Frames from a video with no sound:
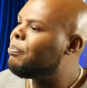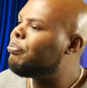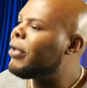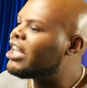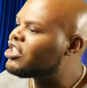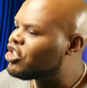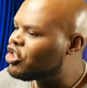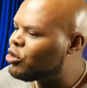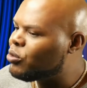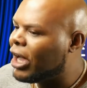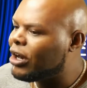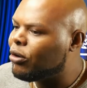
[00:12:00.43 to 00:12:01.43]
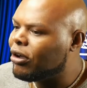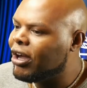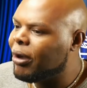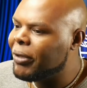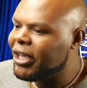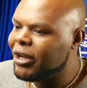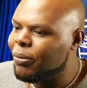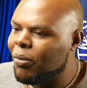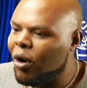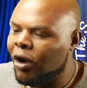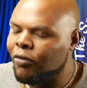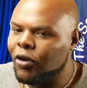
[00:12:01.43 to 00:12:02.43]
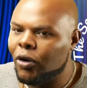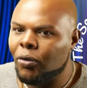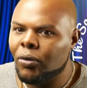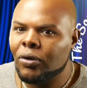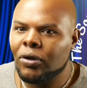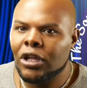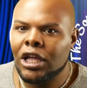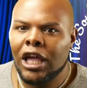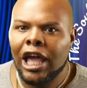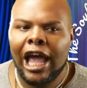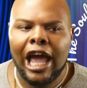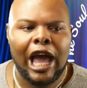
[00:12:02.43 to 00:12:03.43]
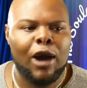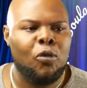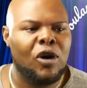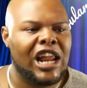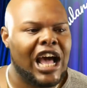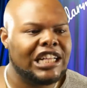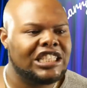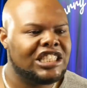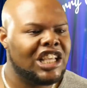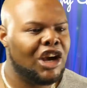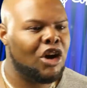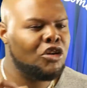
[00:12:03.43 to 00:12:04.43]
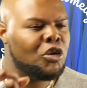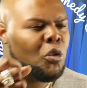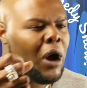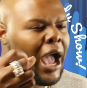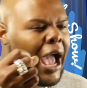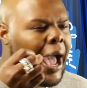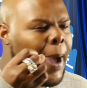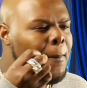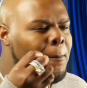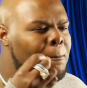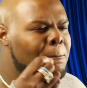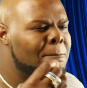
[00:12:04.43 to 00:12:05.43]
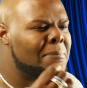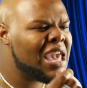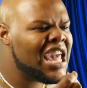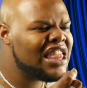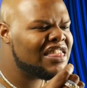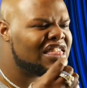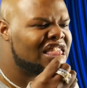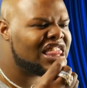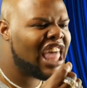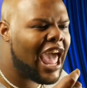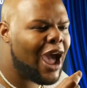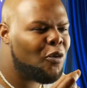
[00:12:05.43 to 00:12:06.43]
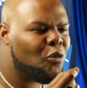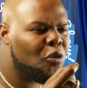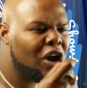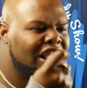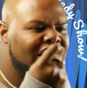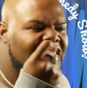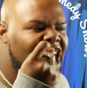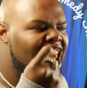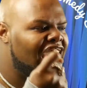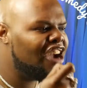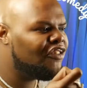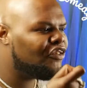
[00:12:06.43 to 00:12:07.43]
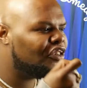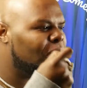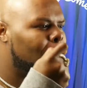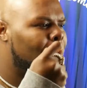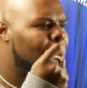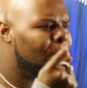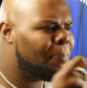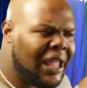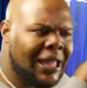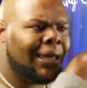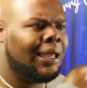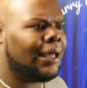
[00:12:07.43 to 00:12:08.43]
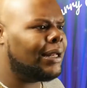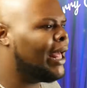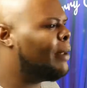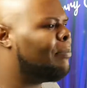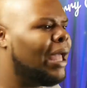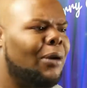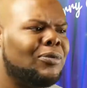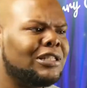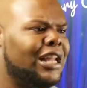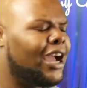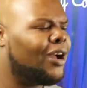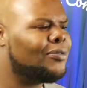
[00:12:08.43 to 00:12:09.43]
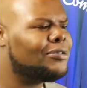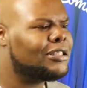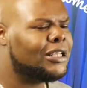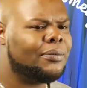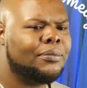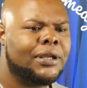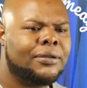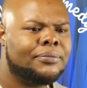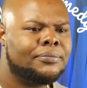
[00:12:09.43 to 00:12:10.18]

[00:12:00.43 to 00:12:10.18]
bet you I don't come here tomorrow. And when I tell you, I meant that with every being. That man was not going to see me.